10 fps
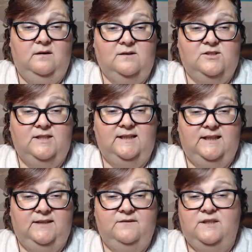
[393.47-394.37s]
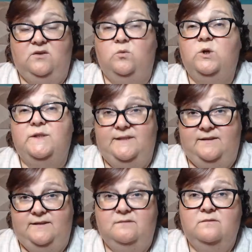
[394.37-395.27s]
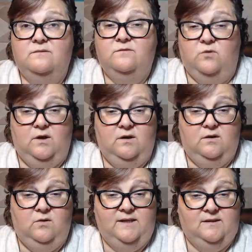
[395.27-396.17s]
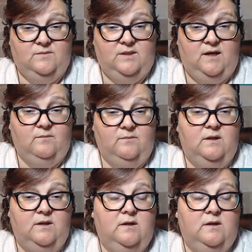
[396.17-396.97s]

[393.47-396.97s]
And she lived in the woods for quite some time.